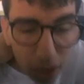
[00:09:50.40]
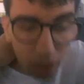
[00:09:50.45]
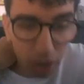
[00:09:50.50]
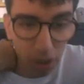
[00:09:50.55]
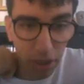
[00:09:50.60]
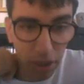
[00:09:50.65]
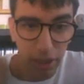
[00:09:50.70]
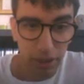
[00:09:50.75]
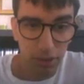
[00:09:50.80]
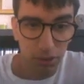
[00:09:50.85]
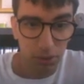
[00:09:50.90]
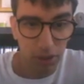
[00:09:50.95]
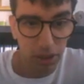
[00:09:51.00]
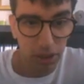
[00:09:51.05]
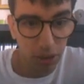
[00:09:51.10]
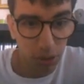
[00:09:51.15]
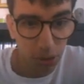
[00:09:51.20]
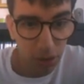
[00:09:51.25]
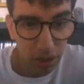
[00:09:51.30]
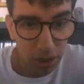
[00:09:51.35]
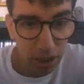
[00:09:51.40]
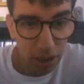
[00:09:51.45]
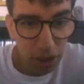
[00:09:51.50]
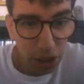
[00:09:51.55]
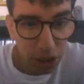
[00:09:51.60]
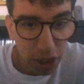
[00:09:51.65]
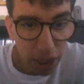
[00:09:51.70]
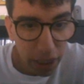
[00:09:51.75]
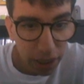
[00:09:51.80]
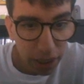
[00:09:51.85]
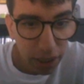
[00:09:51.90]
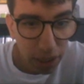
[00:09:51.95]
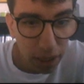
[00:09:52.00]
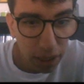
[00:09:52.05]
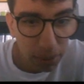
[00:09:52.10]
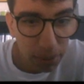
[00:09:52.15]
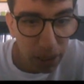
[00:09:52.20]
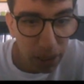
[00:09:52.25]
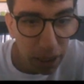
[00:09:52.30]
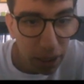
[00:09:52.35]
Okay, so he throws in a check.
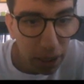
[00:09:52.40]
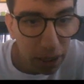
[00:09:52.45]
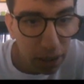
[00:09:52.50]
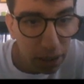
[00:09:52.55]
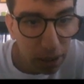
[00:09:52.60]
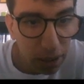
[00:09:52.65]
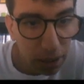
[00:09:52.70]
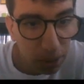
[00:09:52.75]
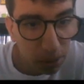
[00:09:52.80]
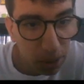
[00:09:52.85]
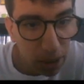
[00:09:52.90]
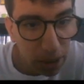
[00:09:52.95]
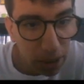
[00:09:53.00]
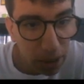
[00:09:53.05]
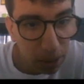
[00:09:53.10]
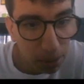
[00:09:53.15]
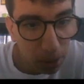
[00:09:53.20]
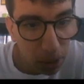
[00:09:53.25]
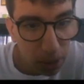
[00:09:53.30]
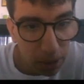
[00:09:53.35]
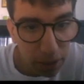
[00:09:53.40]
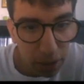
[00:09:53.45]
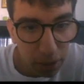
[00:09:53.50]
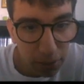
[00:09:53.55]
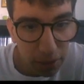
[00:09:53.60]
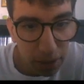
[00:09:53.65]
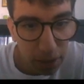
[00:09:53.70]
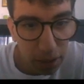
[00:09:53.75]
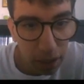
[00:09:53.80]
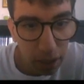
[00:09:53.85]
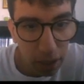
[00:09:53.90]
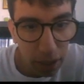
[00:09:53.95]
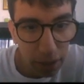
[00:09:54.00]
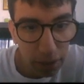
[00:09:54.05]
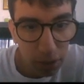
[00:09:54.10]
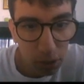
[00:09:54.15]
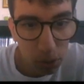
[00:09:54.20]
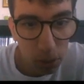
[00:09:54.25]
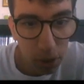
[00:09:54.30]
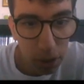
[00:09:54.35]
I mean, we keep ourselves in the
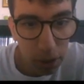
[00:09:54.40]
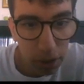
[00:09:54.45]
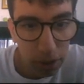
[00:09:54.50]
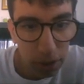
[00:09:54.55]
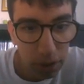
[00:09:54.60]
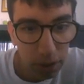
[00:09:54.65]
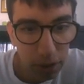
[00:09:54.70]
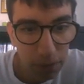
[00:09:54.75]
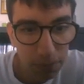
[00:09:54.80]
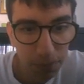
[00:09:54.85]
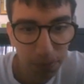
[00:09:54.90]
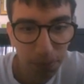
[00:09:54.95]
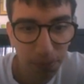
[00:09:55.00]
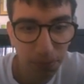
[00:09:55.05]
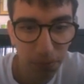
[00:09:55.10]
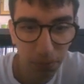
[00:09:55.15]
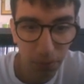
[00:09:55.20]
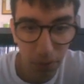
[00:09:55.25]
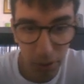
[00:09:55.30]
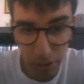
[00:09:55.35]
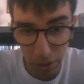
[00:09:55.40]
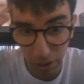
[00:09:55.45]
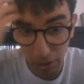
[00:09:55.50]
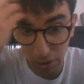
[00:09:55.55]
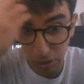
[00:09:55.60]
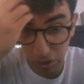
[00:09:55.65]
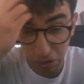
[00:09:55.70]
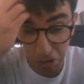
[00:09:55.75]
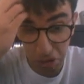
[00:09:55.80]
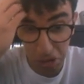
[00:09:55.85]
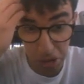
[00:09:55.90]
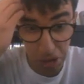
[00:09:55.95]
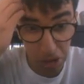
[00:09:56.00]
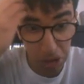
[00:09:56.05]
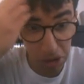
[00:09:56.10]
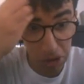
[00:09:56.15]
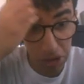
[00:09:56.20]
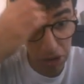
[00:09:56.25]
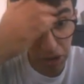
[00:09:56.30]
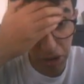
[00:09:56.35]
light squares.
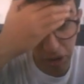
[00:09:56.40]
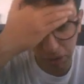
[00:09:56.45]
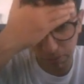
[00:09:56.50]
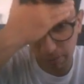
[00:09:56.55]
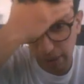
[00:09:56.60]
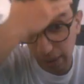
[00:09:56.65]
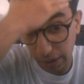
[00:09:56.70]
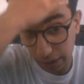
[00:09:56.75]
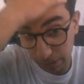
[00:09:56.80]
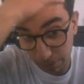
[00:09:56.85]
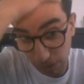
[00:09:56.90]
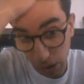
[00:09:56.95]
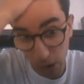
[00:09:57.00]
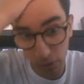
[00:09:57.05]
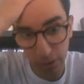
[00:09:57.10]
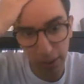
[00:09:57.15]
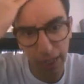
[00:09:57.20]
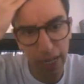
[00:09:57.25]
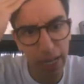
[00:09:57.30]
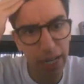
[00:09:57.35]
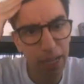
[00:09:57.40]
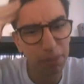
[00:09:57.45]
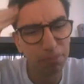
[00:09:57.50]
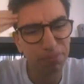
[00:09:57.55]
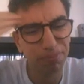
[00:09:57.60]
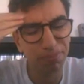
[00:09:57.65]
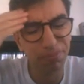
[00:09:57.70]
Nothing bad about that.